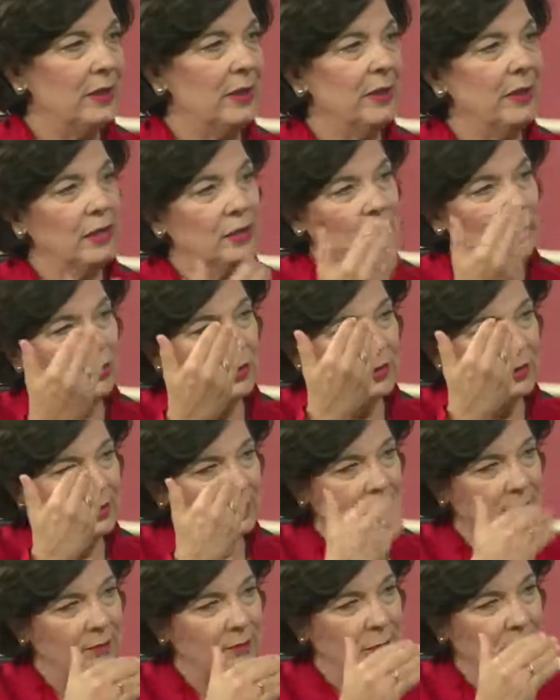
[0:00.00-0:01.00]
and it
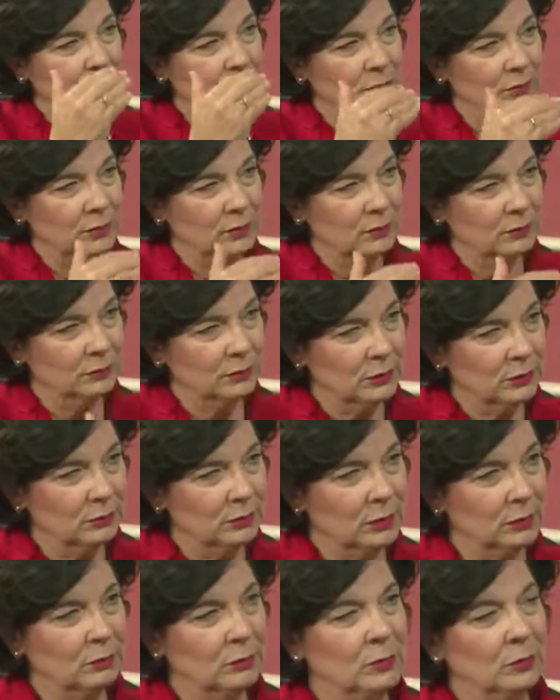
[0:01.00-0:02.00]
just boom, boom, boom,
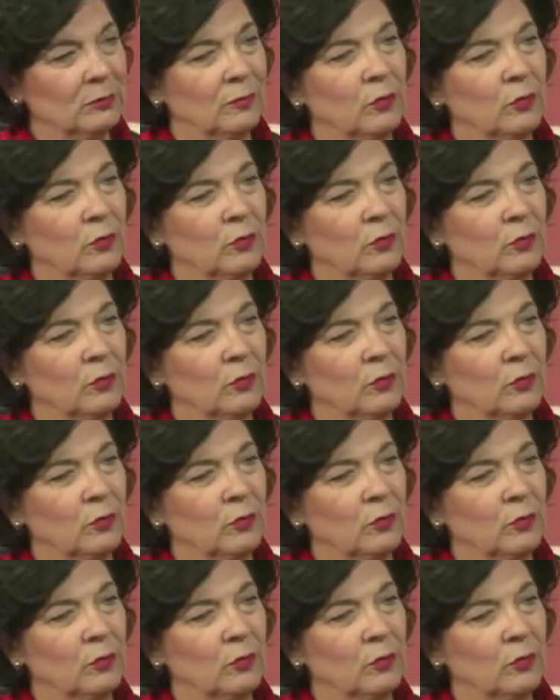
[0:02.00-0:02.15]
boom, boom.